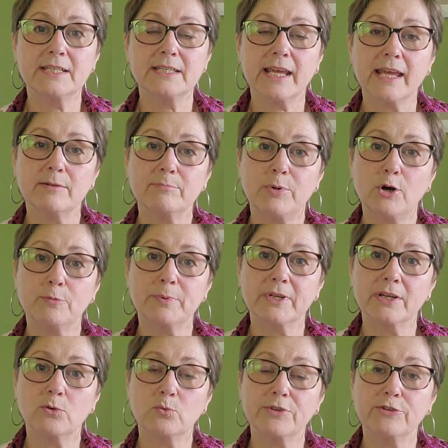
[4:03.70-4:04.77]
and pop it
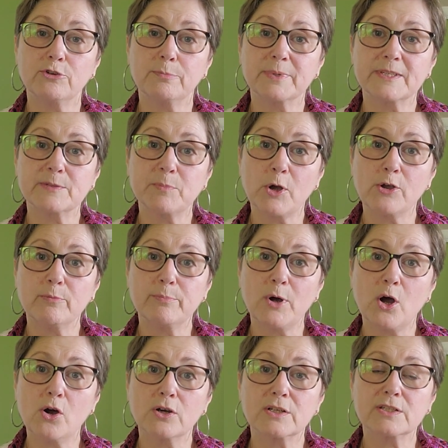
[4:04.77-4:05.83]
in with your bespoke
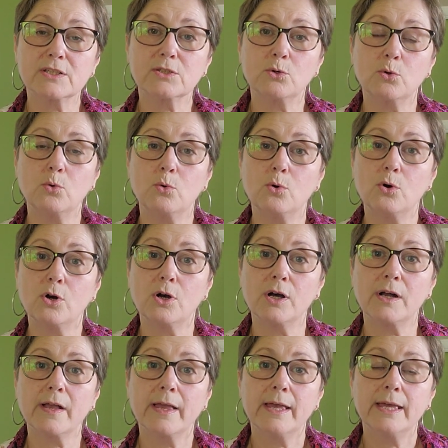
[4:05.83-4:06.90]
box.
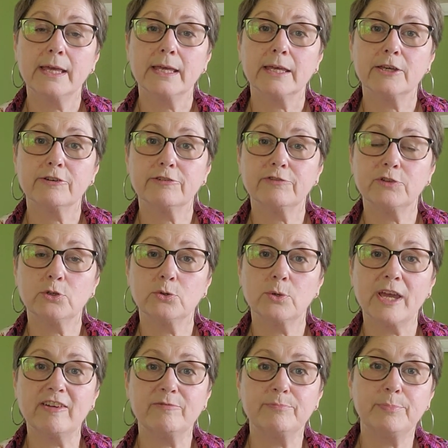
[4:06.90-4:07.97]
Or if you
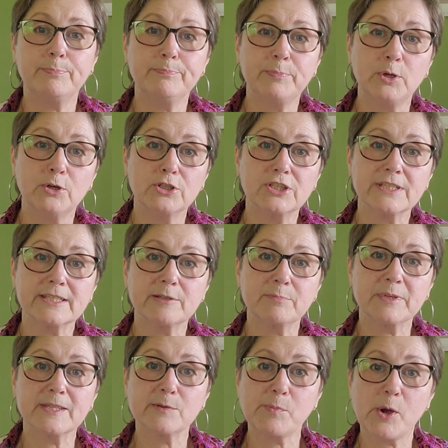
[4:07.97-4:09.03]
have purchased a
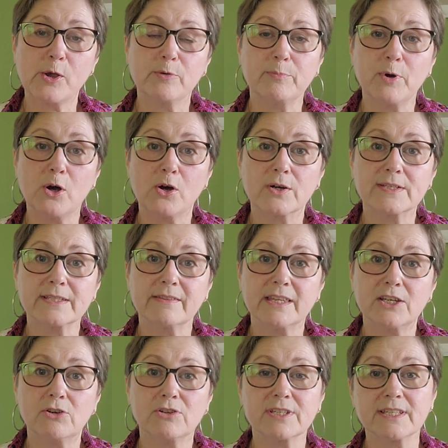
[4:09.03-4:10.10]
bespoke box and
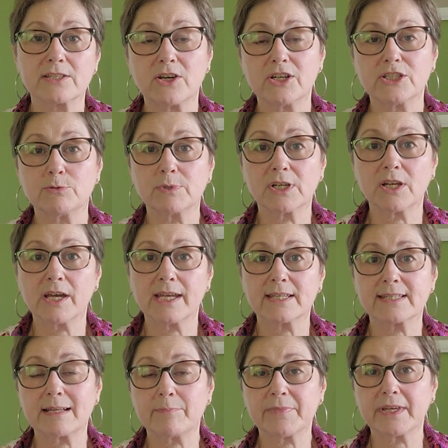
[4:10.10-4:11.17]
then you decide you would like
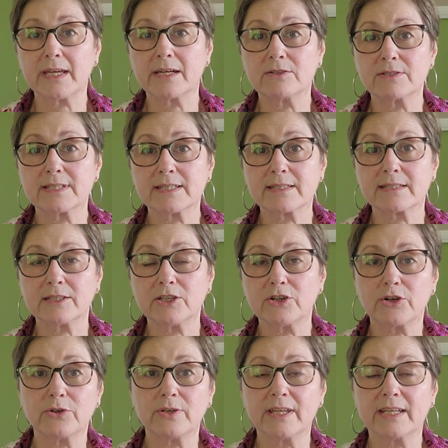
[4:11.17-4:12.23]
something else,
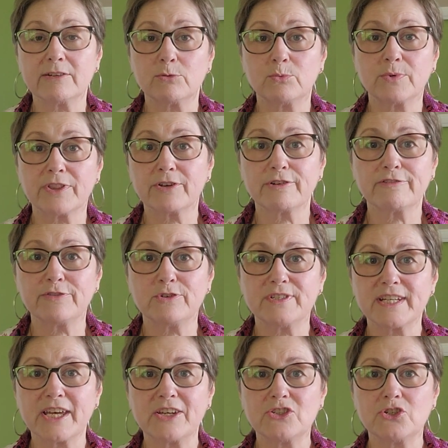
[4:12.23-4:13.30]
and within a few
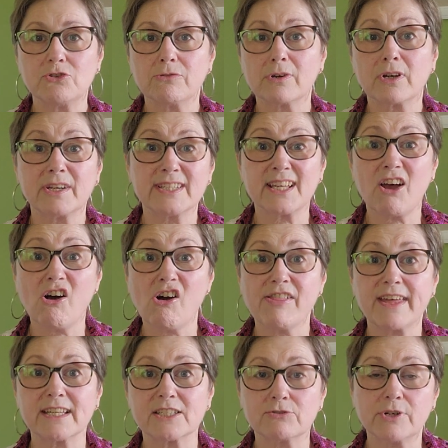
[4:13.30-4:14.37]
days you realize, oh,
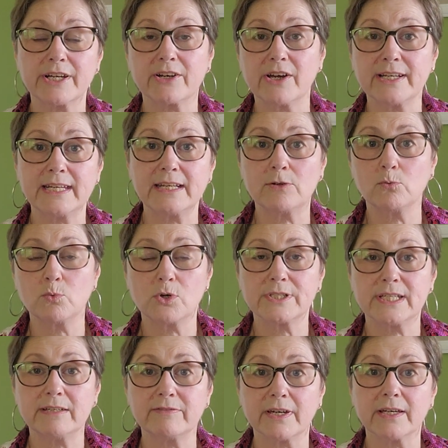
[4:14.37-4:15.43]
that's right, I needed
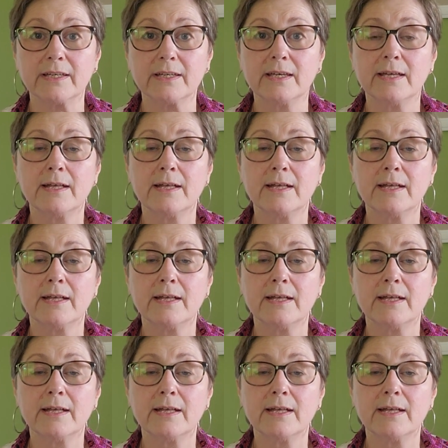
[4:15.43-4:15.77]
whatever.